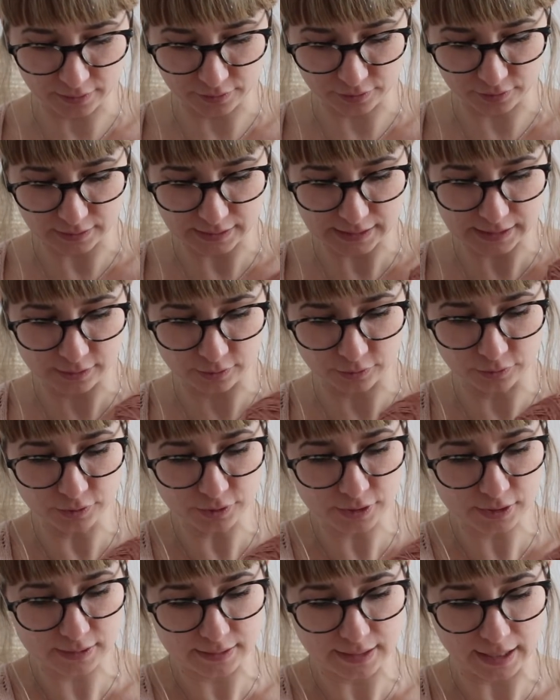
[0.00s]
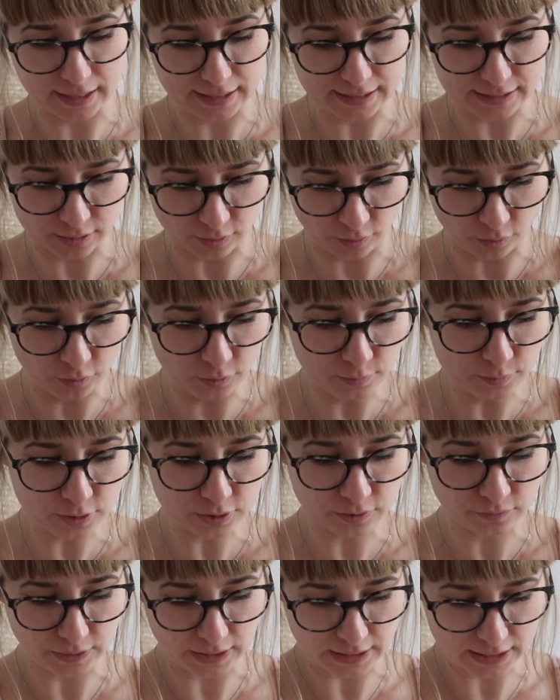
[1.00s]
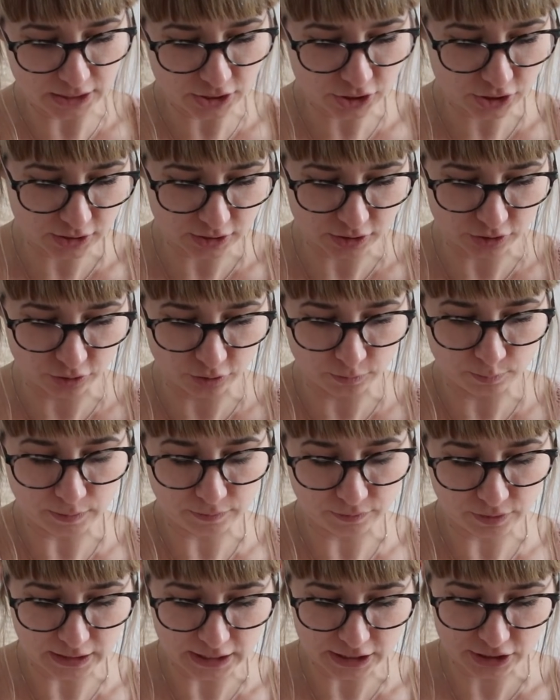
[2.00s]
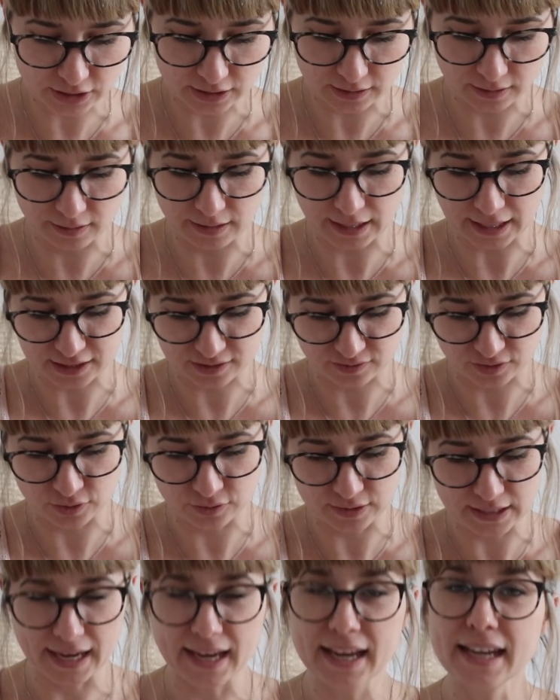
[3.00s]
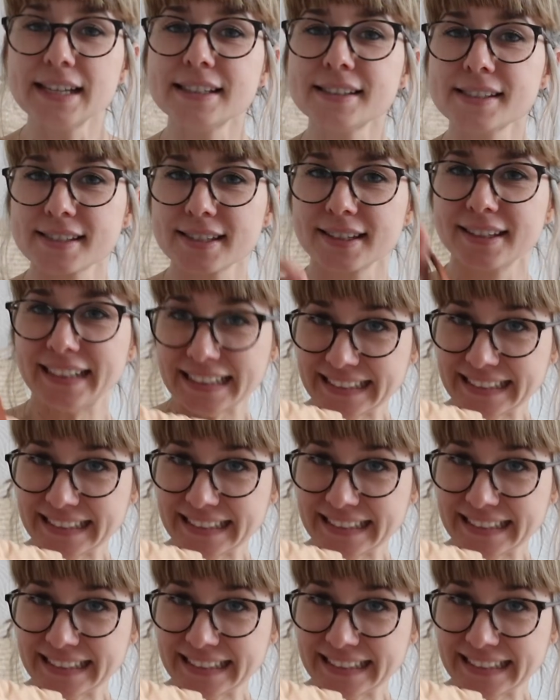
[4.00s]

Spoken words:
on the needles that is almost finished. Should be finished in the next few days.